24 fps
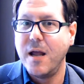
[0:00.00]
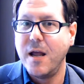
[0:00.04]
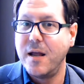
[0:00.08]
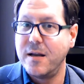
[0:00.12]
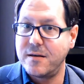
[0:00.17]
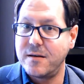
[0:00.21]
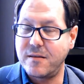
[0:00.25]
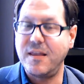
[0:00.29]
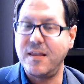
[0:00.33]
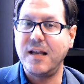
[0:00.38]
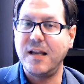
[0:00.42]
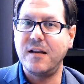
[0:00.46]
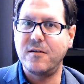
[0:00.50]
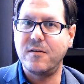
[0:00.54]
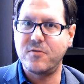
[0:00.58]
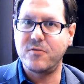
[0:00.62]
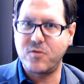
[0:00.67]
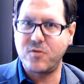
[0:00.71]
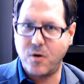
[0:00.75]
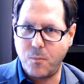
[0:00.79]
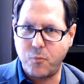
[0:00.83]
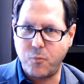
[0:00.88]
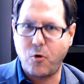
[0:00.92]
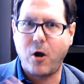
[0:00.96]
to think
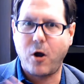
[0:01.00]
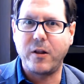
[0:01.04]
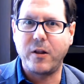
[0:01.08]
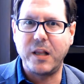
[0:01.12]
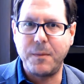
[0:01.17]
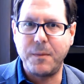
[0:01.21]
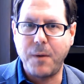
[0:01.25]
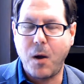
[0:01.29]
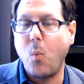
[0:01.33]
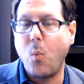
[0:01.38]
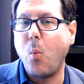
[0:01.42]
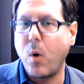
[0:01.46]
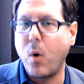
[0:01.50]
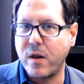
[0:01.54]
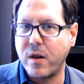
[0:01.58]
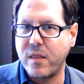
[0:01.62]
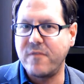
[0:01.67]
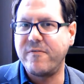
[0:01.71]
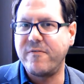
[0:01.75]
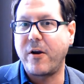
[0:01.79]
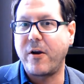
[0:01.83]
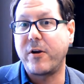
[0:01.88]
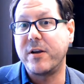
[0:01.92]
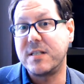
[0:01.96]
sort of broadly about what are the
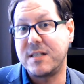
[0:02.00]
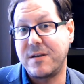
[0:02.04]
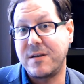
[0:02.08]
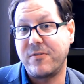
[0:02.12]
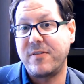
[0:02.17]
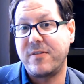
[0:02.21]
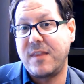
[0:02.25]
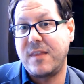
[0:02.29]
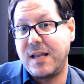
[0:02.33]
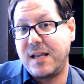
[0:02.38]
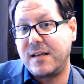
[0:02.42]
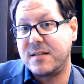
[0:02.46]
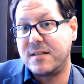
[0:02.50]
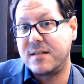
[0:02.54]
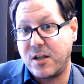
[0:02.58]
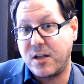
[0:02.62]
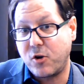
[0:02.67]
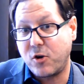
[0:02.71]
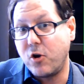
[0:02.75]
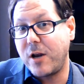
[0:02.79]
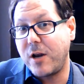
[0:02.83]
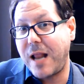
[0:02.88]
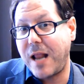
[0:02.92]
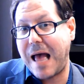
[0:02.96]
various different things that
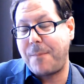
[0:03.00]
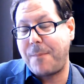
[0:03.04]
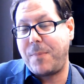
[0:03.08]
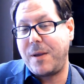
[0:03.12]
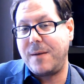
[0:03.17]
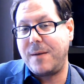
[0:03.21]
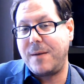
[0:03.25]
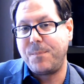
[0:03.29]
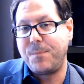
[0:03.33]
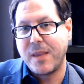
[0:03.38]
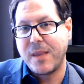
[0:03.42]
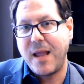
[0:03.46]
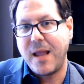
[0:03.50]
could happen